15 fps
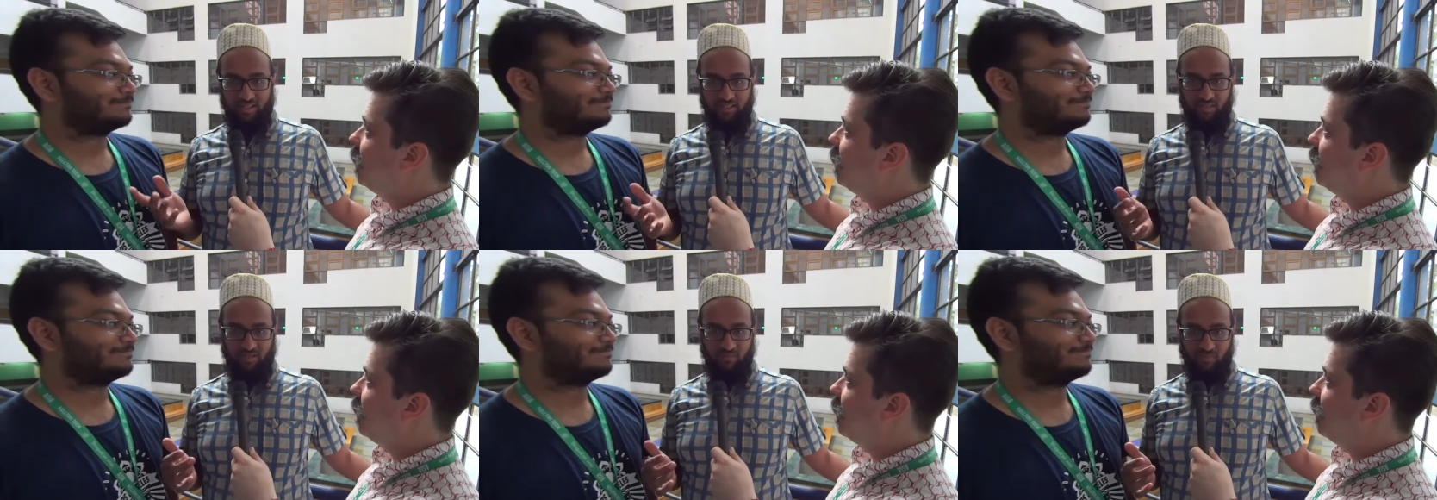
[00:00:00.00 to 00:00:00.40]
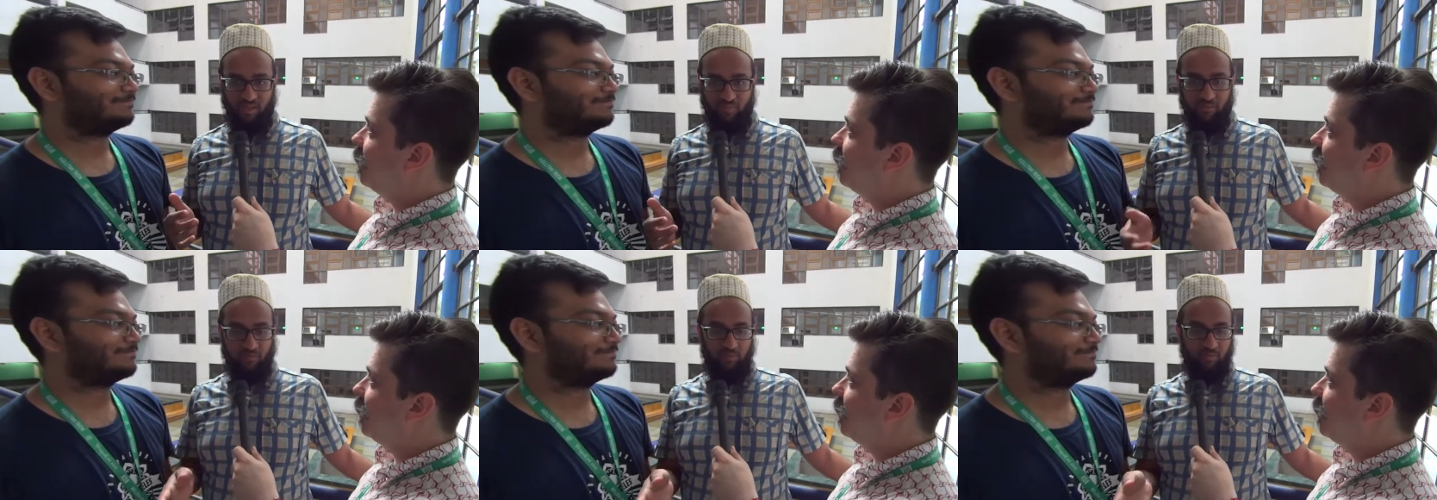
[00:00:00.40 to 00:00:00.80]
Speaker 1: uh, I
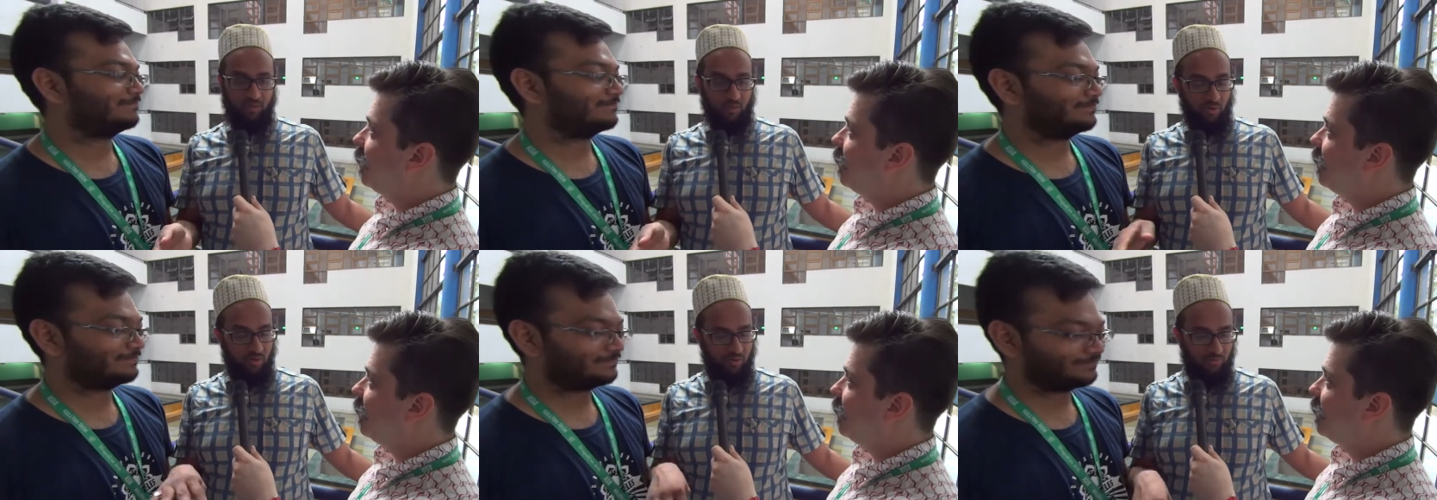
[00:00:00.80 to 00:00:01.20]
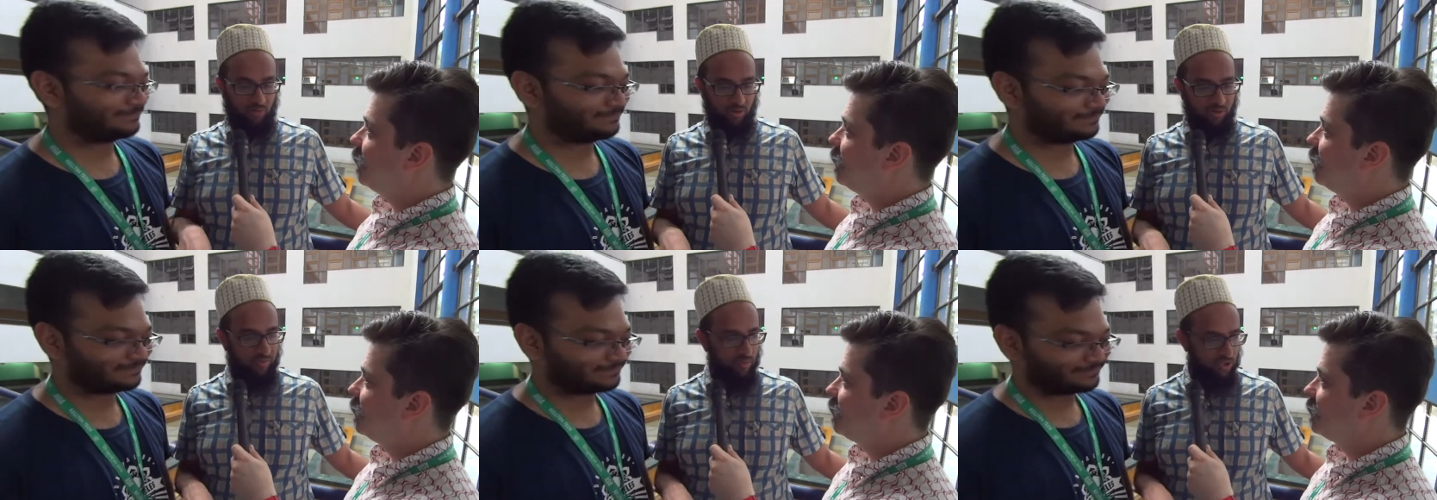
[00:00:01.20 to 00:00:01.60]
mean from the code
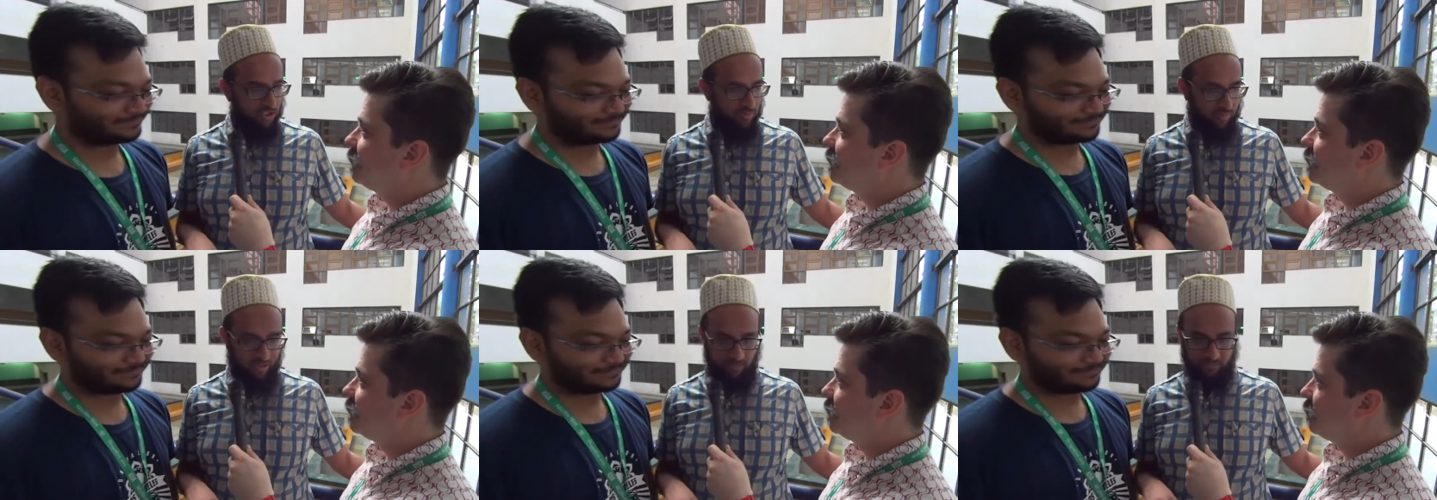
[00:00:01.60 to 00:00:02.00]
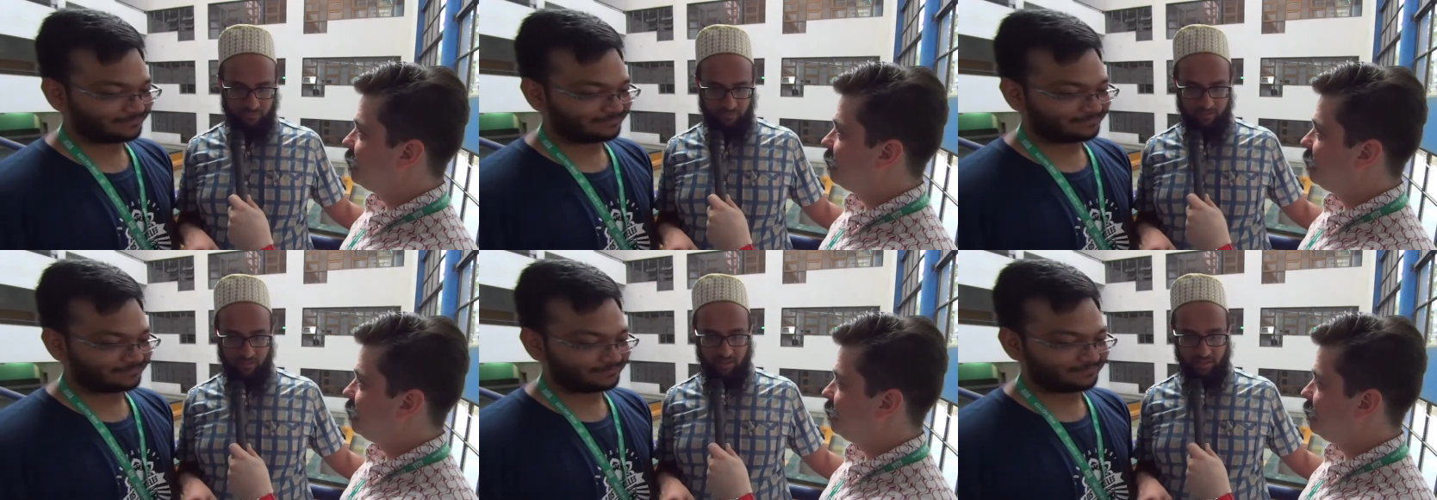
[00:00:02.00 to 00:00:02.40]
contributions part of
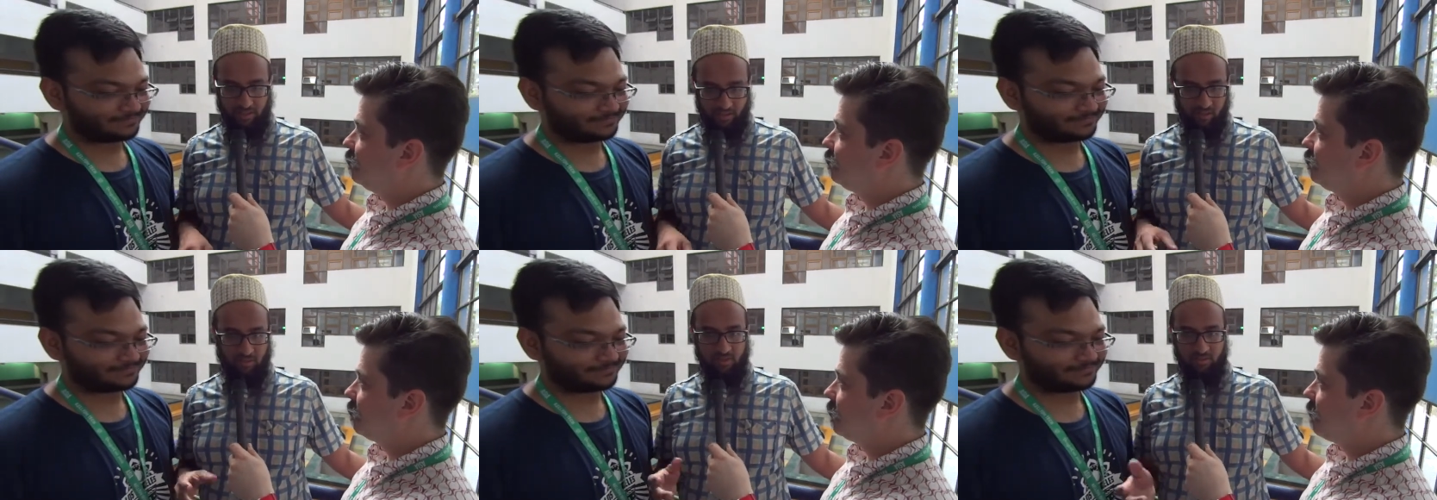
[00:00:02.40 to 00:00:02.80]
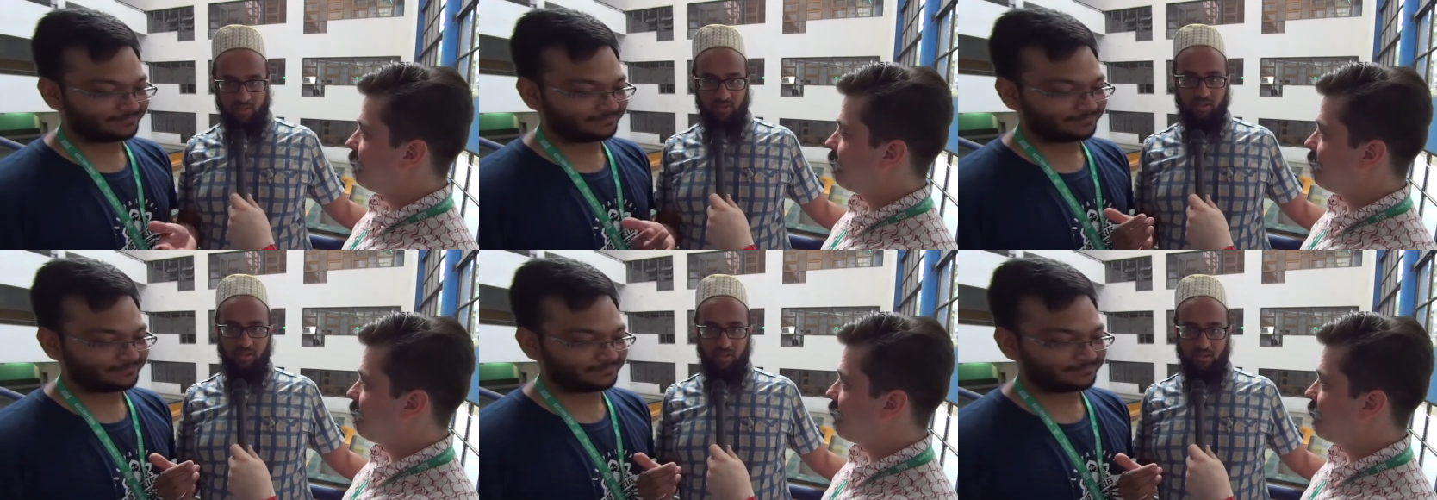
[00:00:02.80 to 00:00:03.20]
the thing, you know.
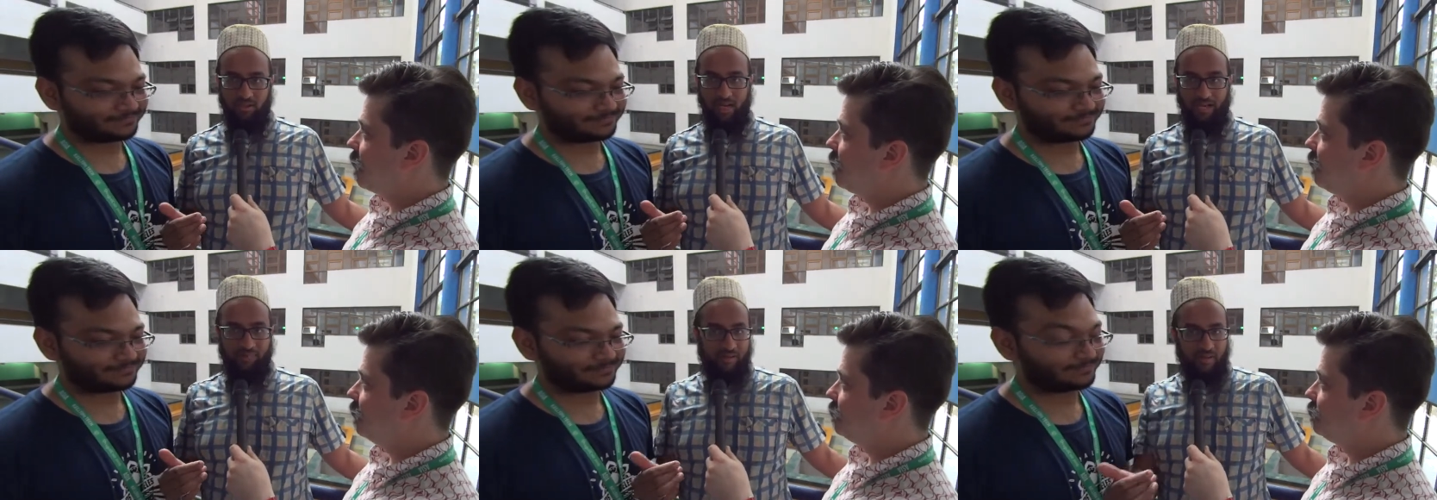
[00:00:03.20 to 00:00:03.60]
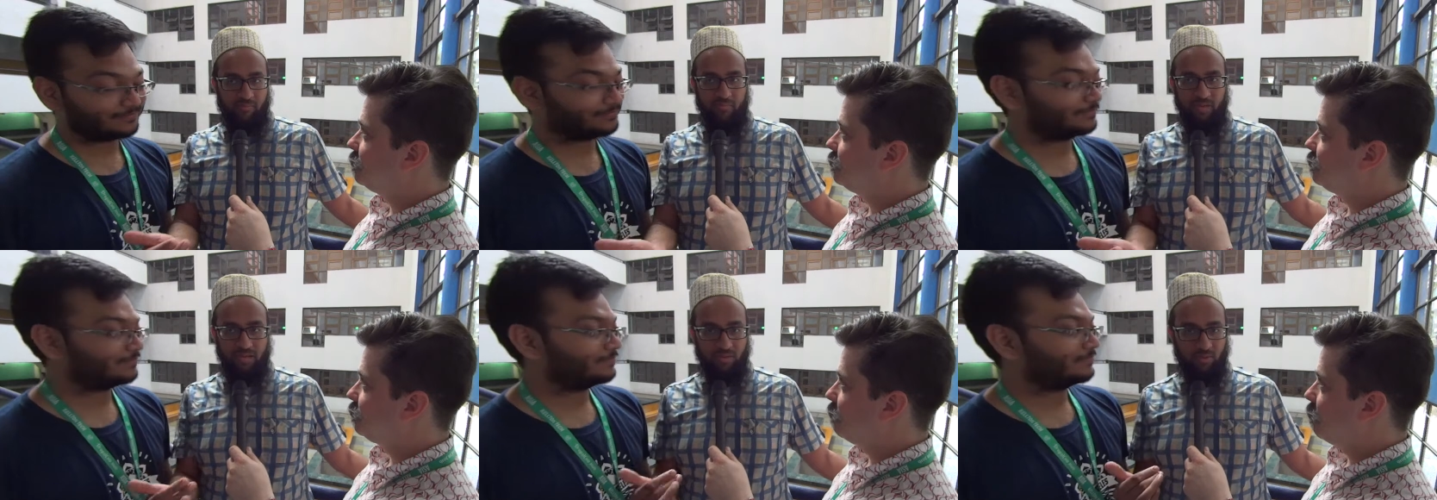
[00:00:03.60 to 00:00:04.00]
So I've held
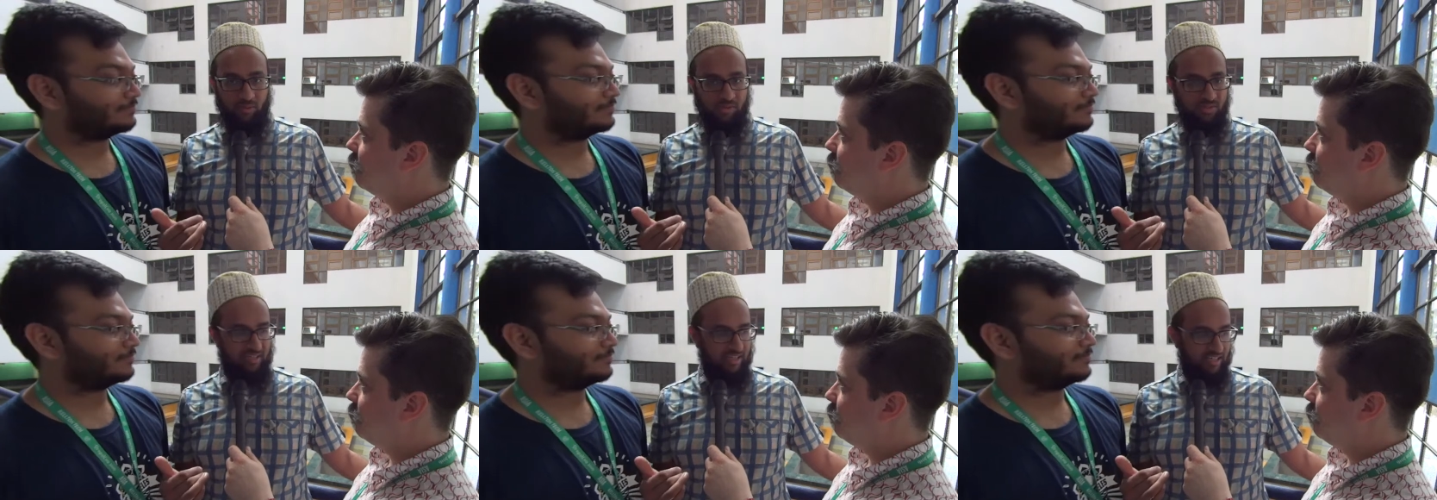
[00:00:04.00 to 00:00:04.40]
many roles at